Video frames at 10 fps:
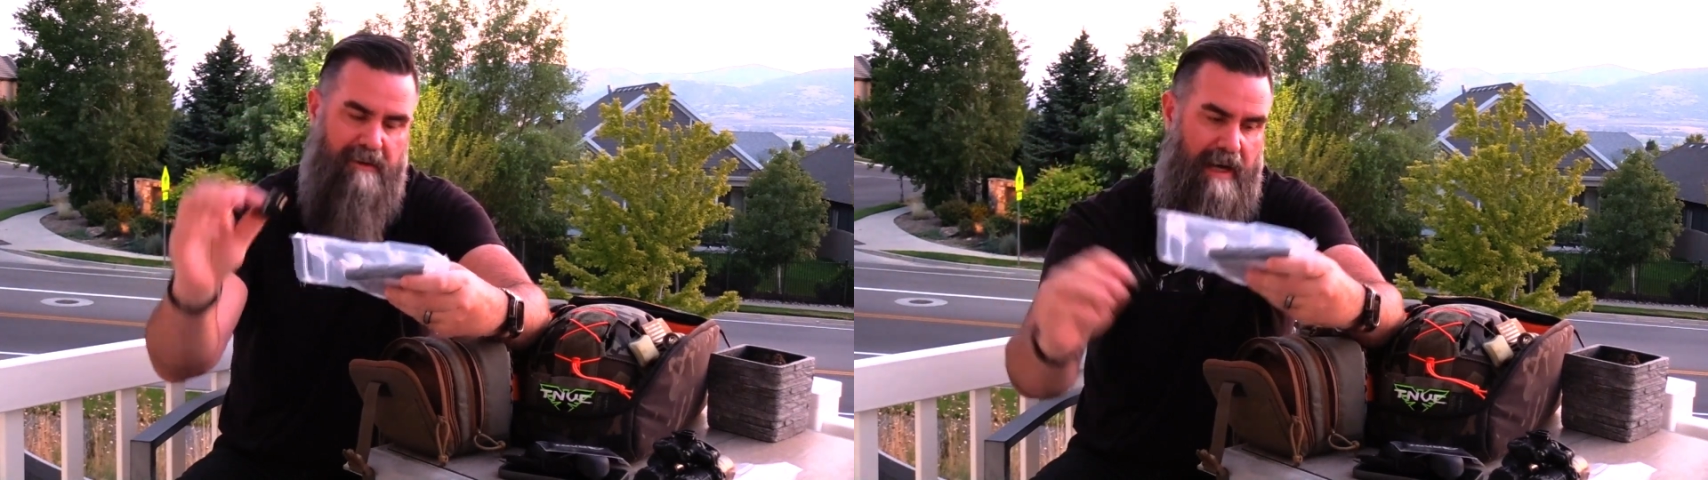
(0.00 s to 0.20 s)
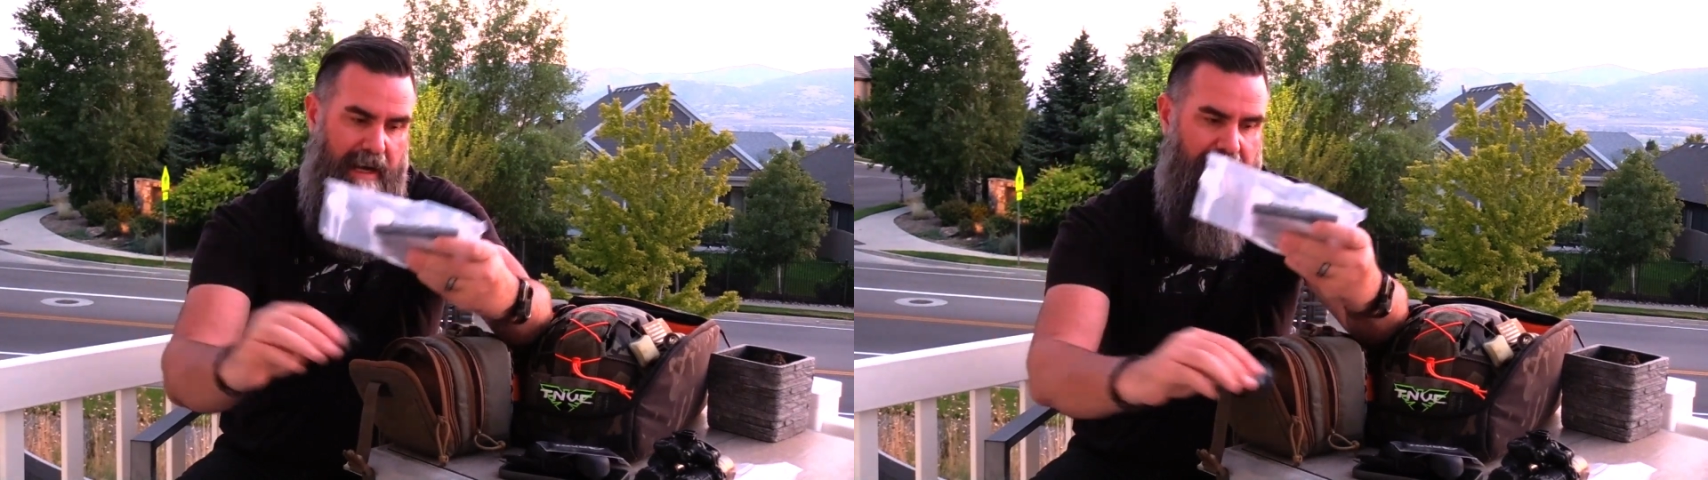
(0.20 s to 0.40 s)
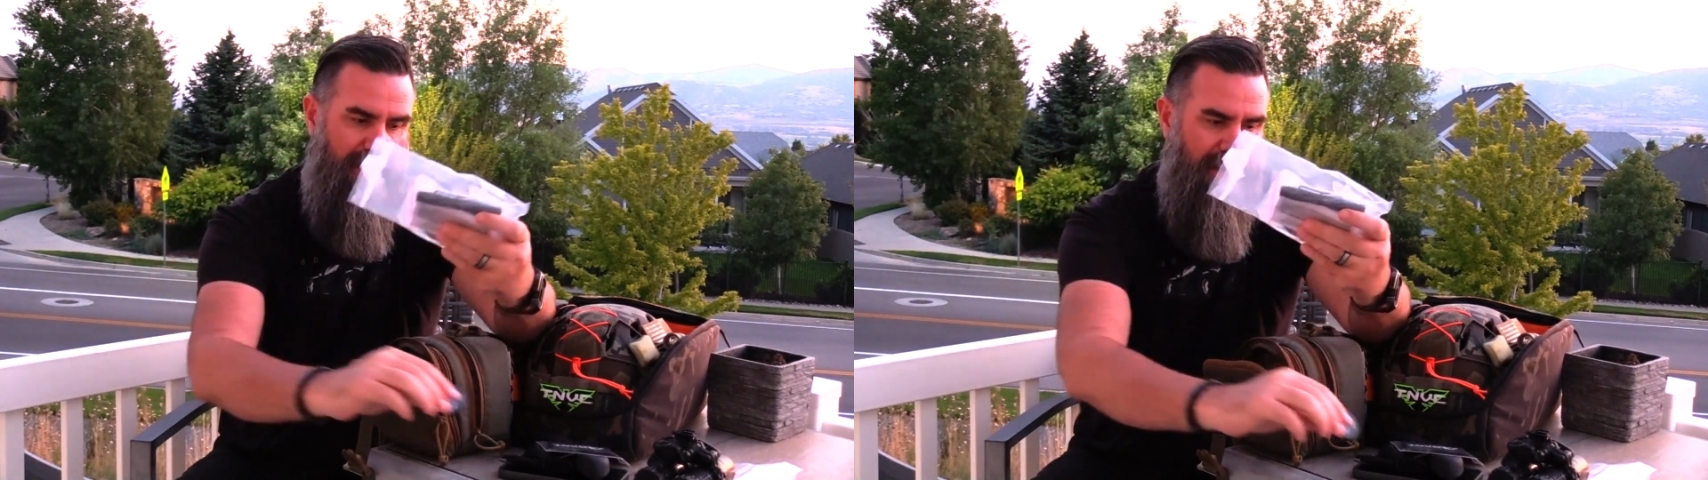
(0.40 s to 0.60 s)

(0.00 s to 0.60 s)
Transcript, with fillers: crap,